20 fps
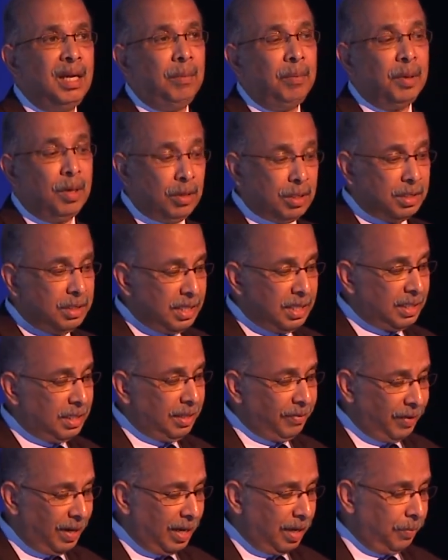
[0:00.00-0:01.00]
Because this
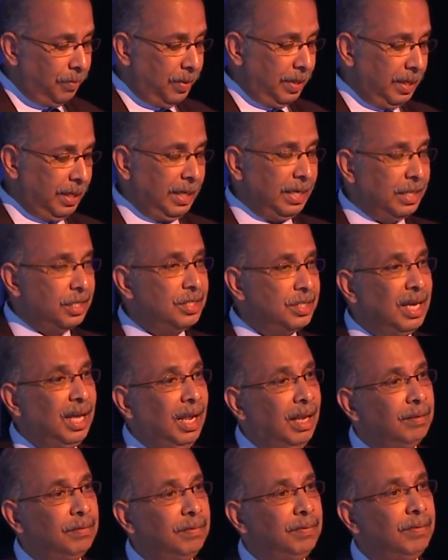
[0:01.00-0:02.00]
development in
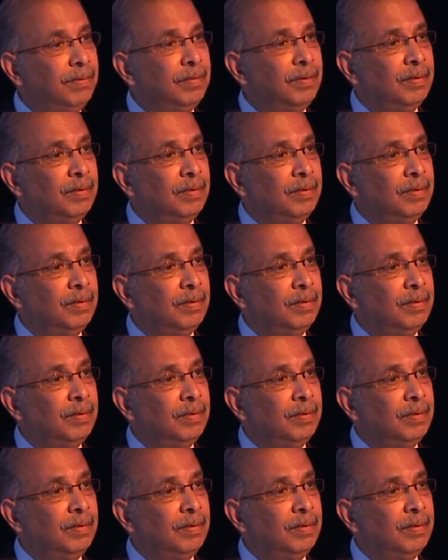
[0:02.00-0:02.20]
itself